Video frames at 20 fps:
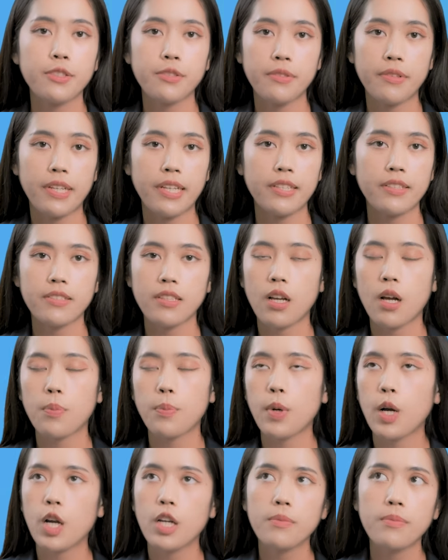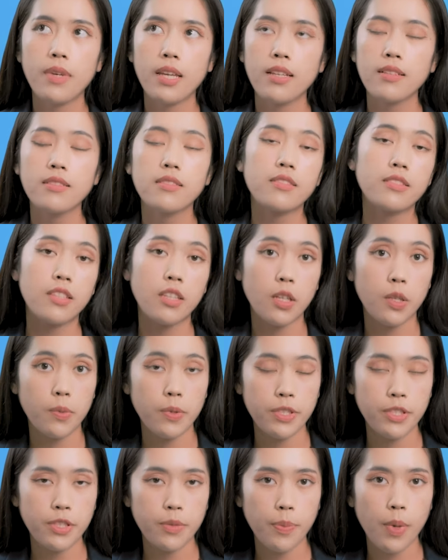to rent apartment,
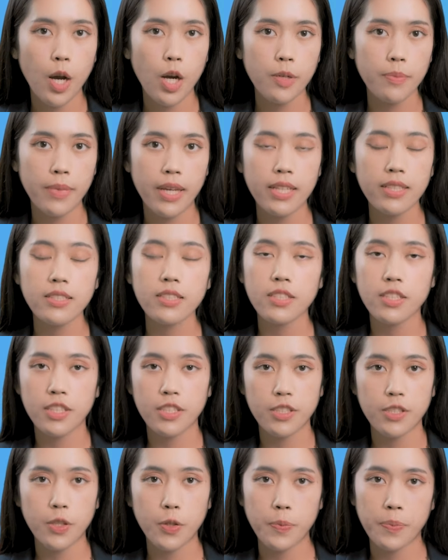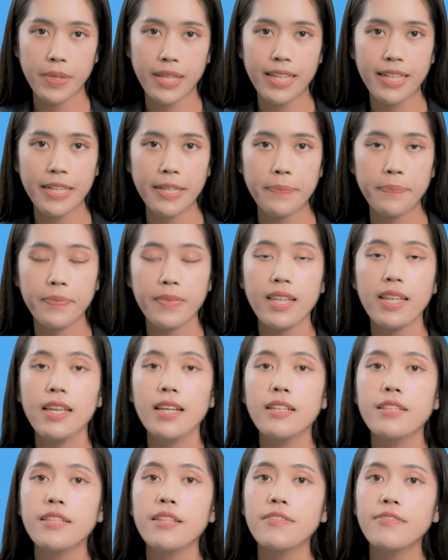service apartment, condominium,
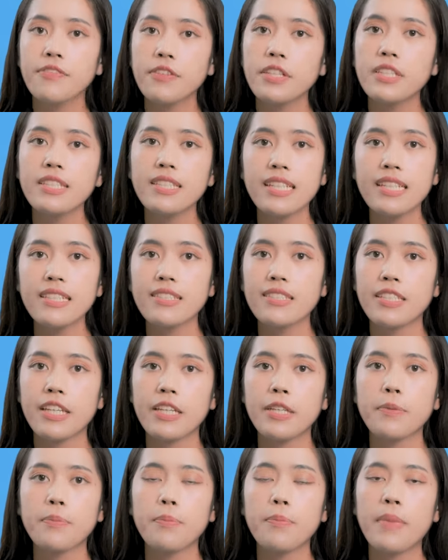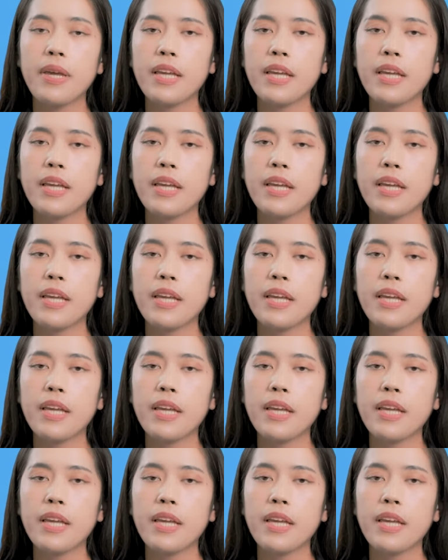the furnishing